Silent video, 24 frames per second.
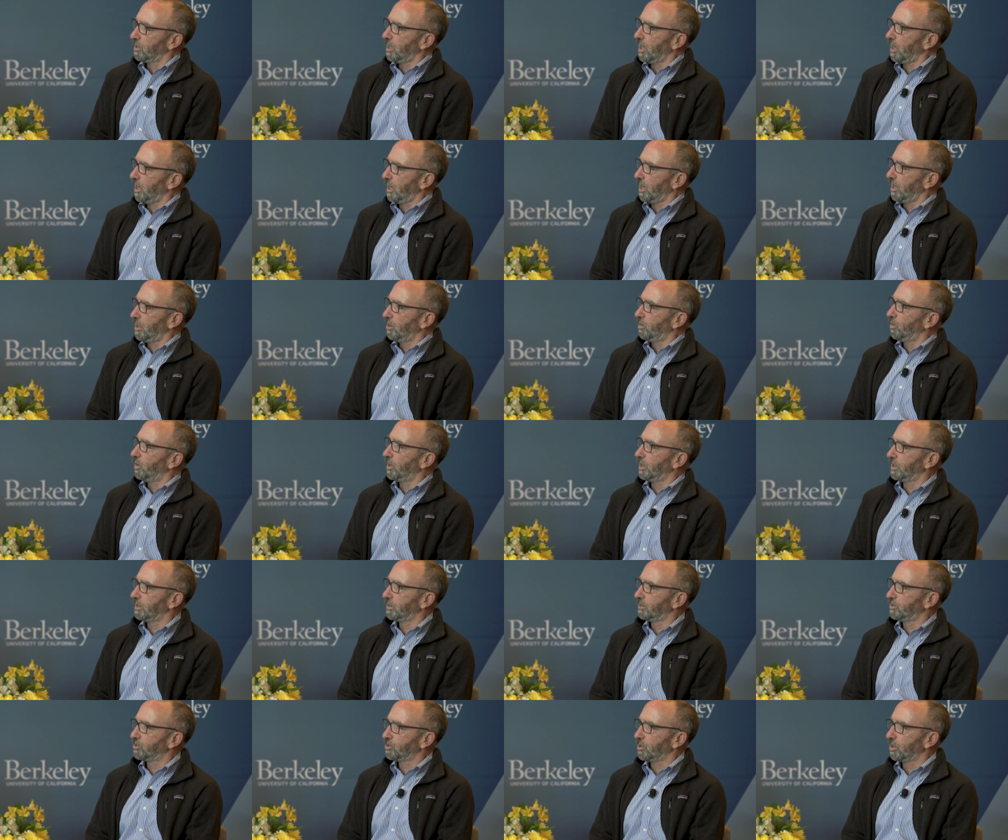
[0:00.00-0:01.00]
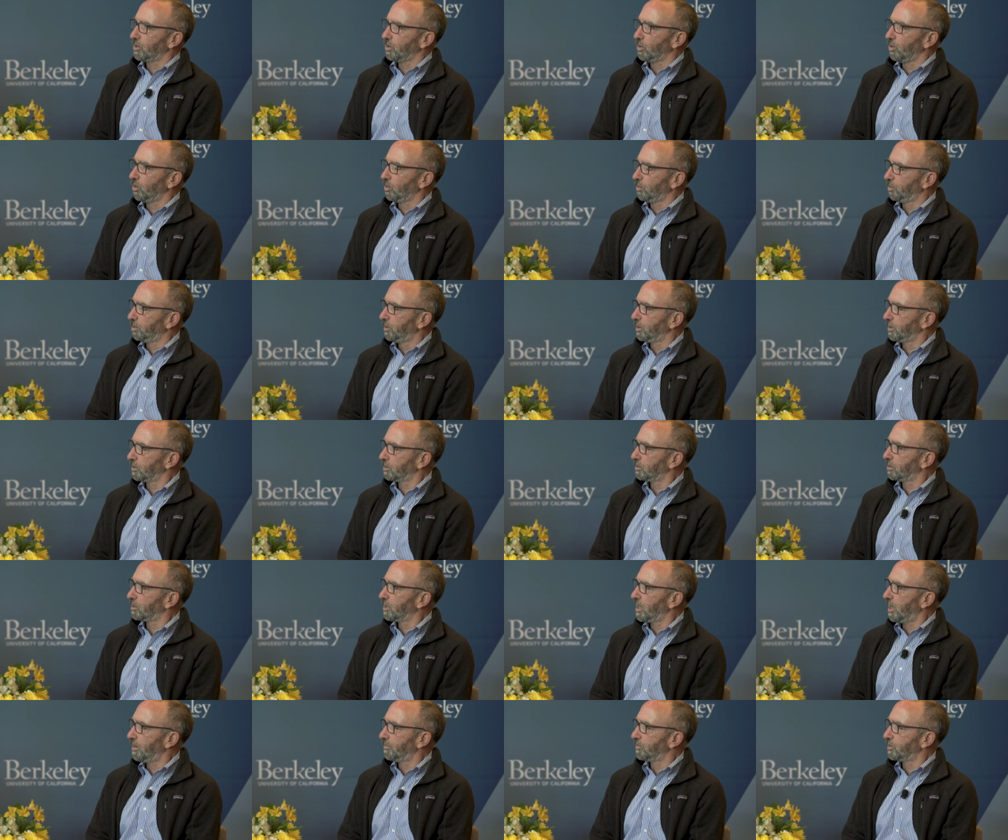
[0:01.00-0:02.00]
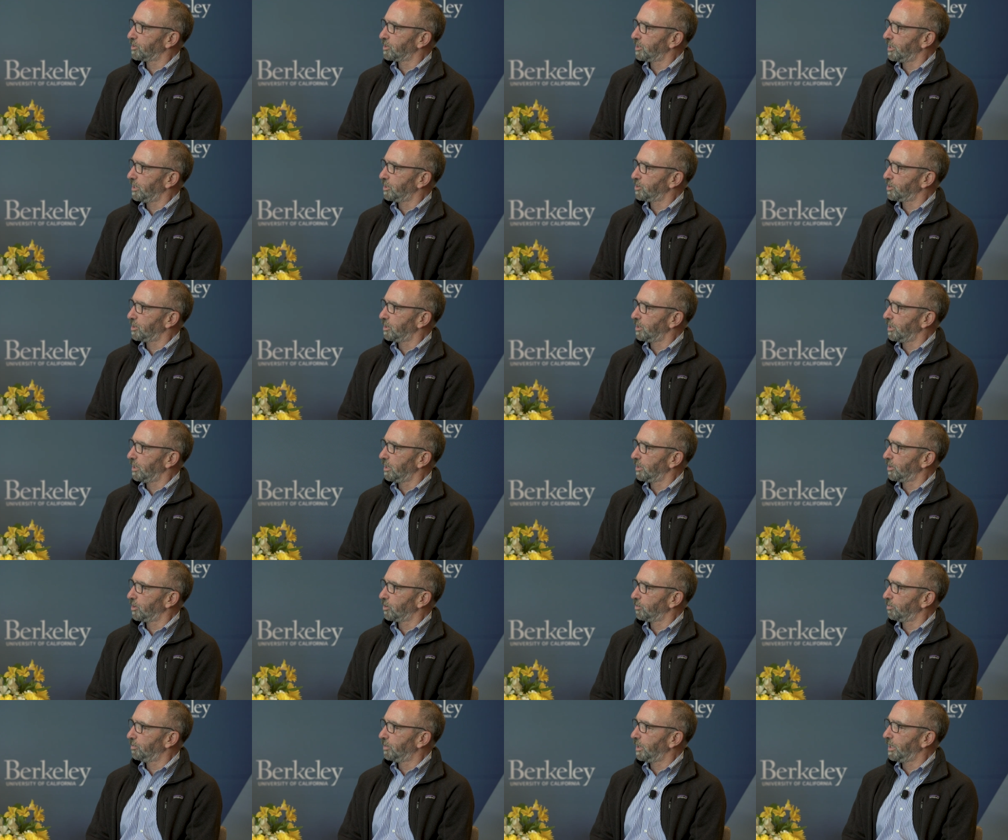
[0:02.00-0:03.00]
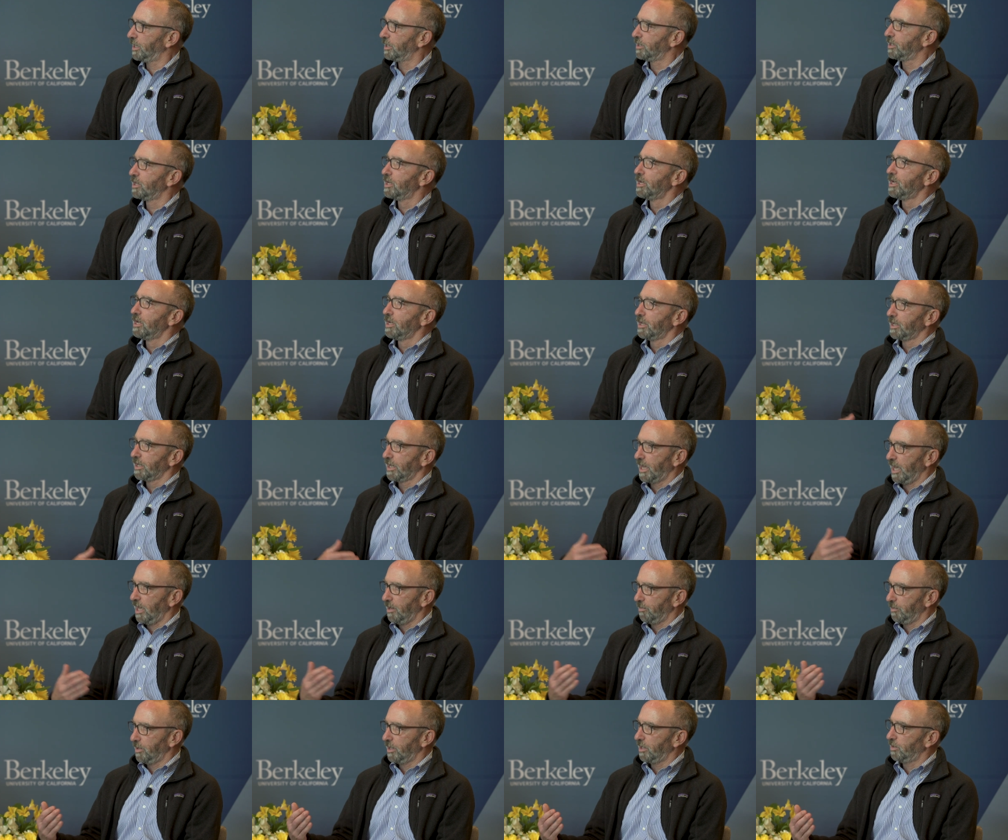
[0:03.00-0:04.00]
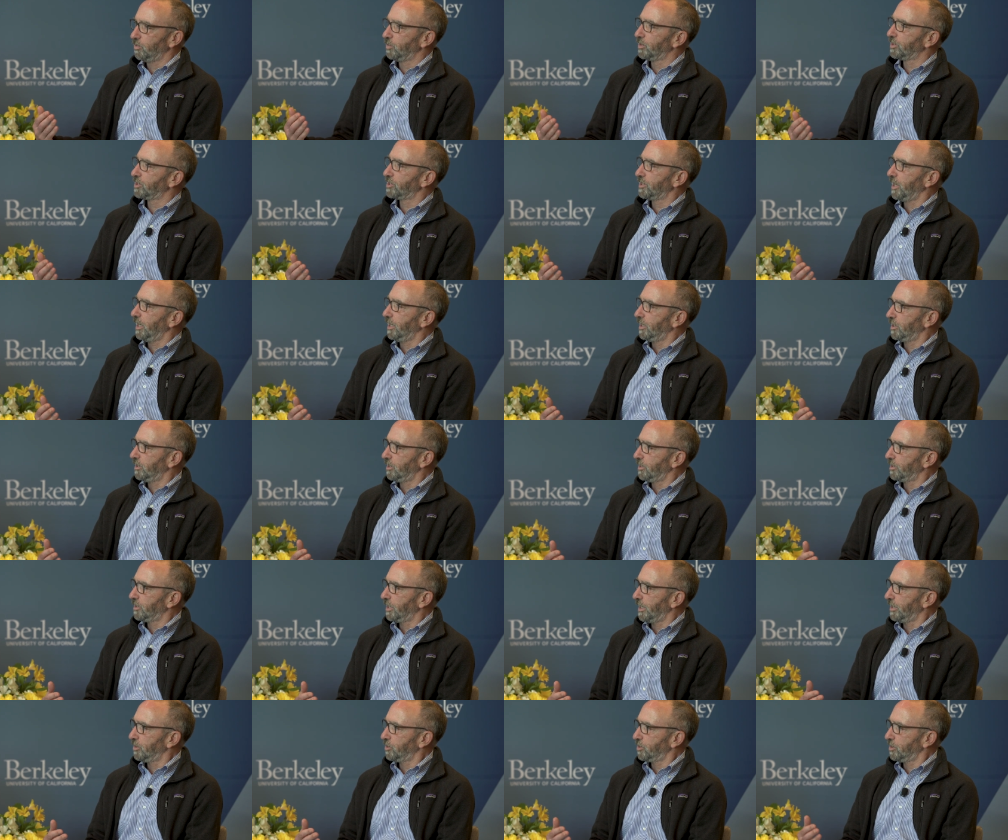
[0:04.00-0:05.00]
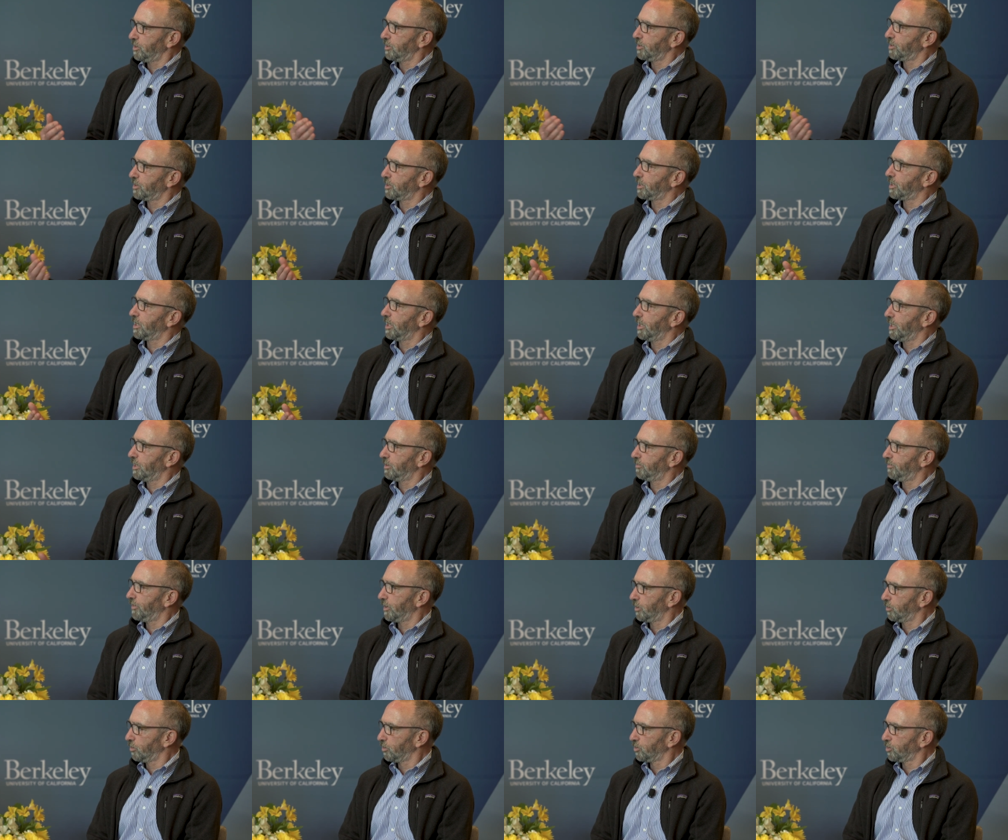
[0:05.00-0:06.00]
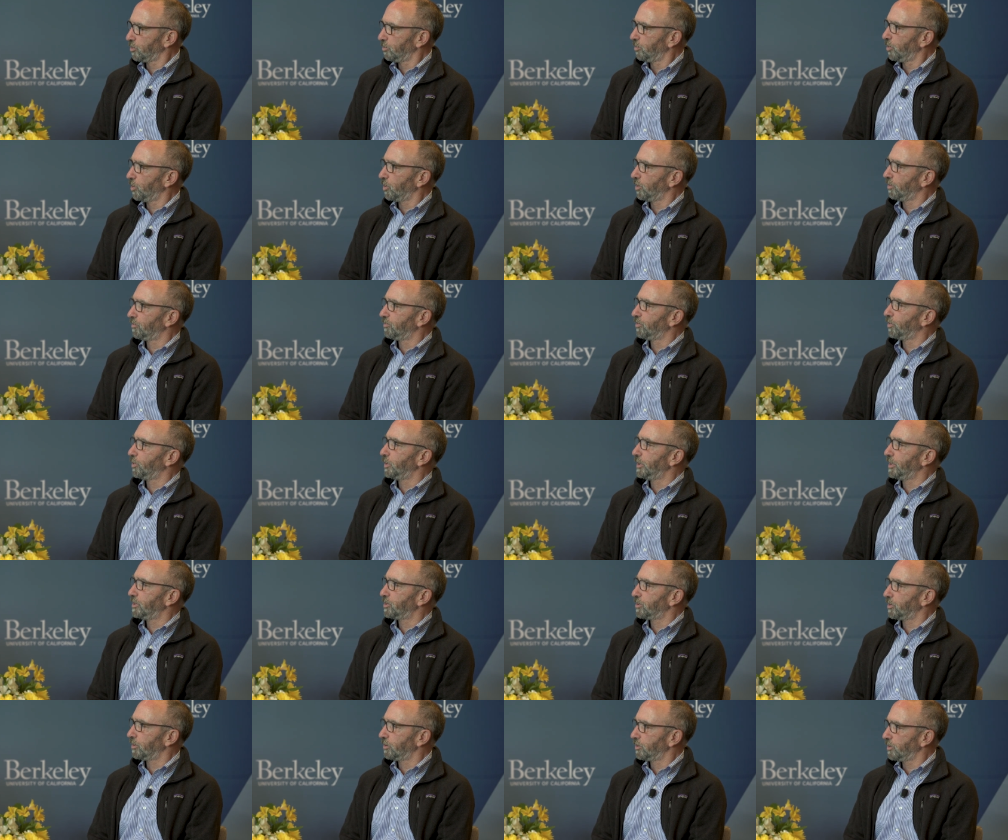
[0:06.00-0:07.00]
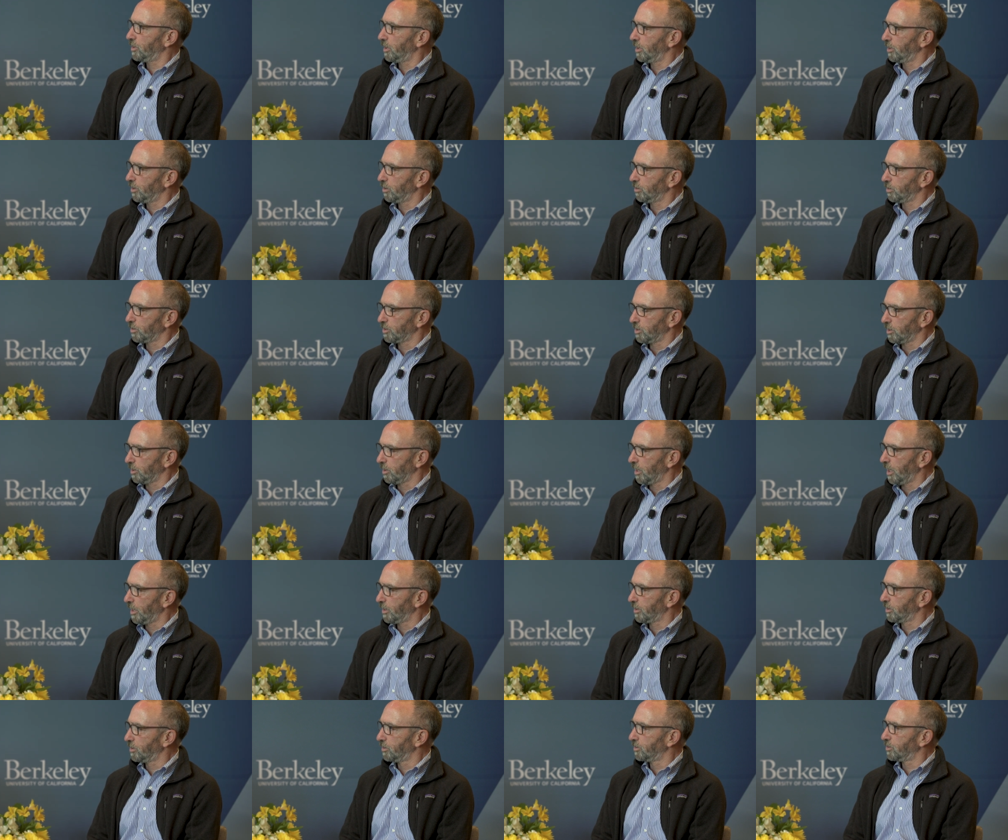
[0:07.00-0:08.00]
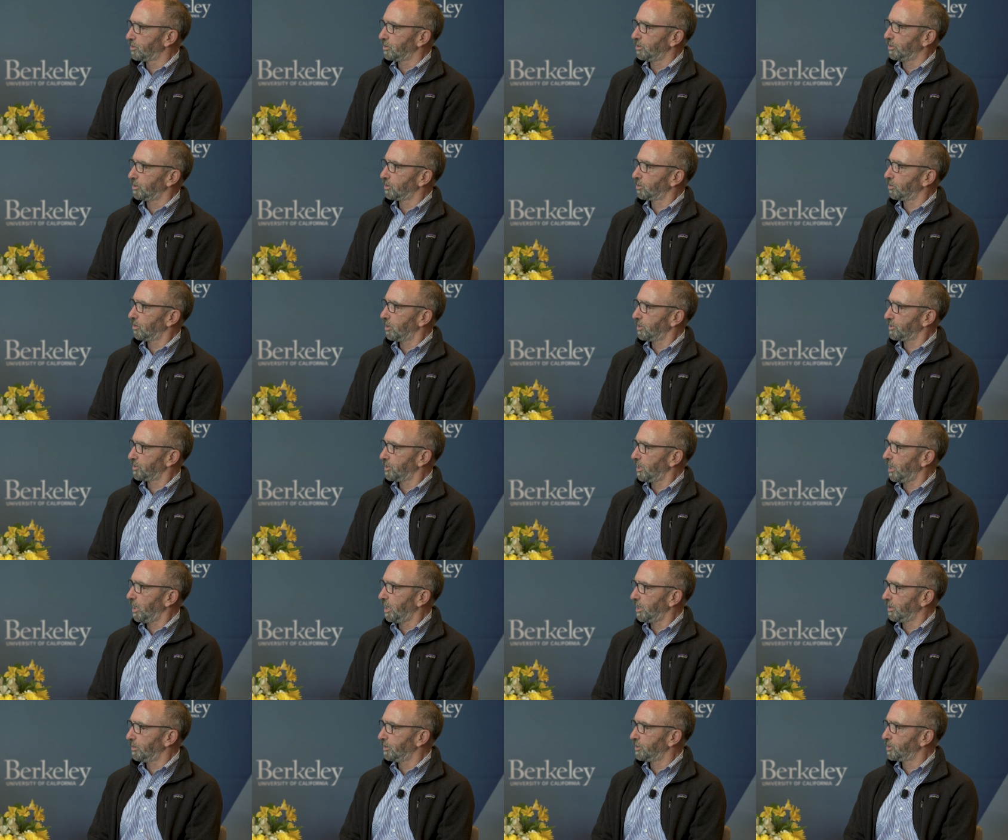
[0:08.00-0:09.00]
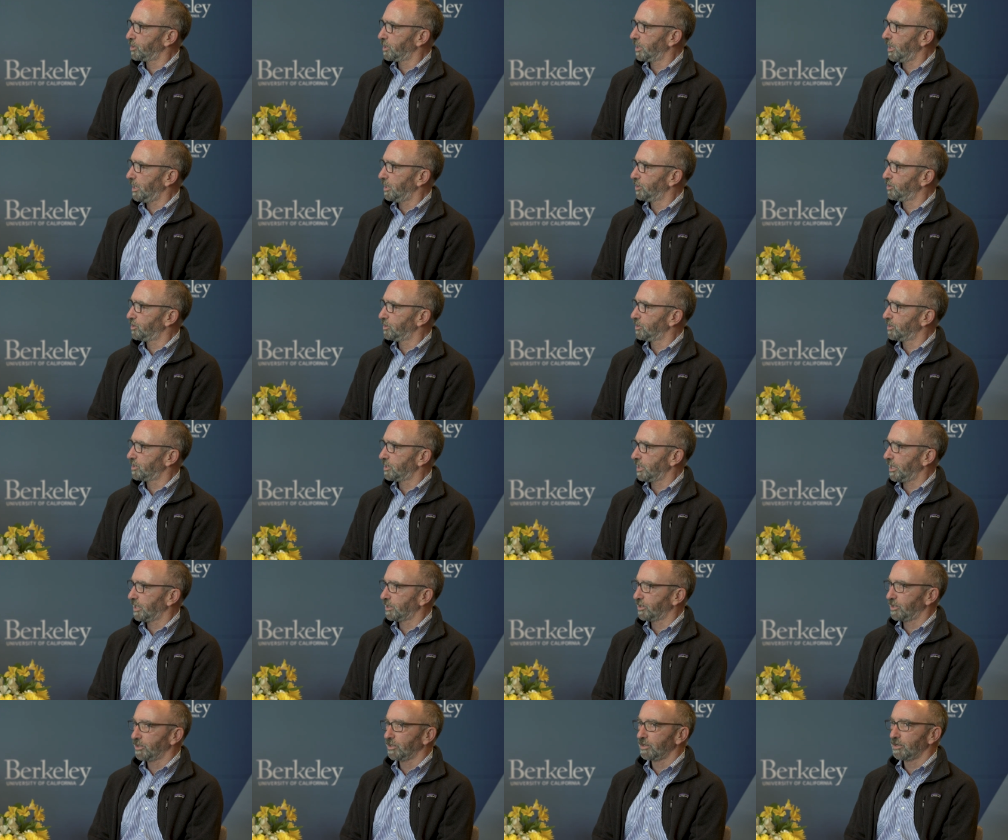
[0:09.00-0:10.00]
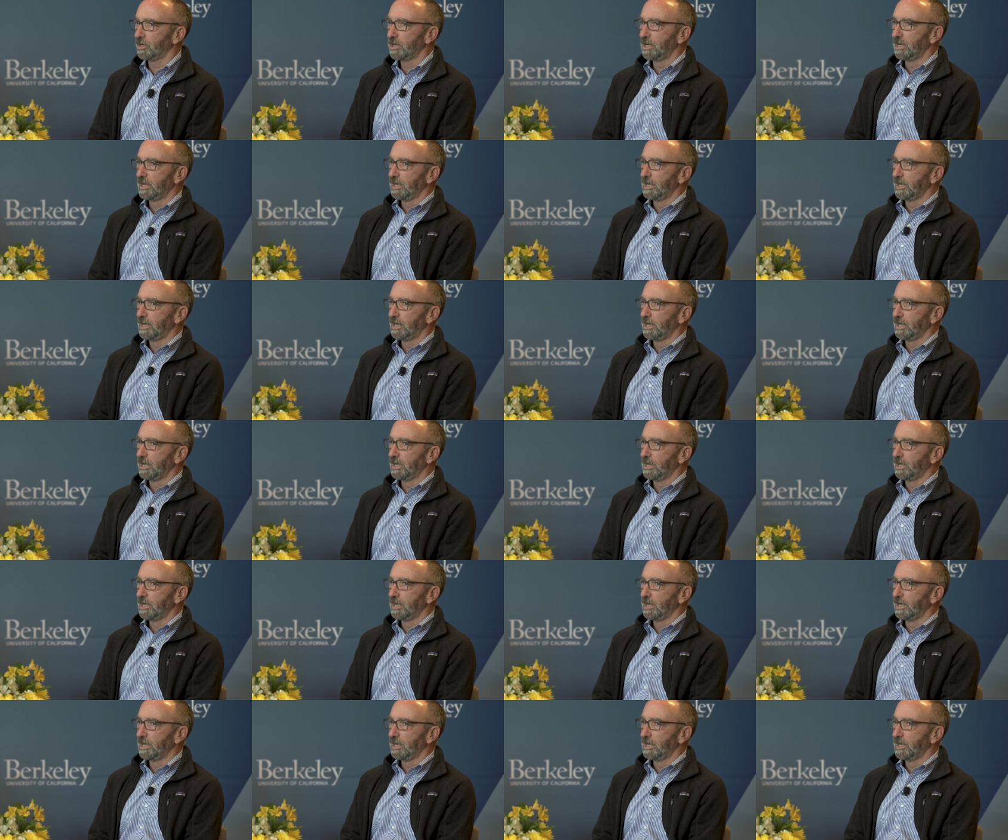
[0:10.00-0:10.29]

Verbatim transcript: I, I don't want to start a whole political conversation here, but came in with stated intentions to cut federal support for research, and there was a lot of concern across the higher education sector.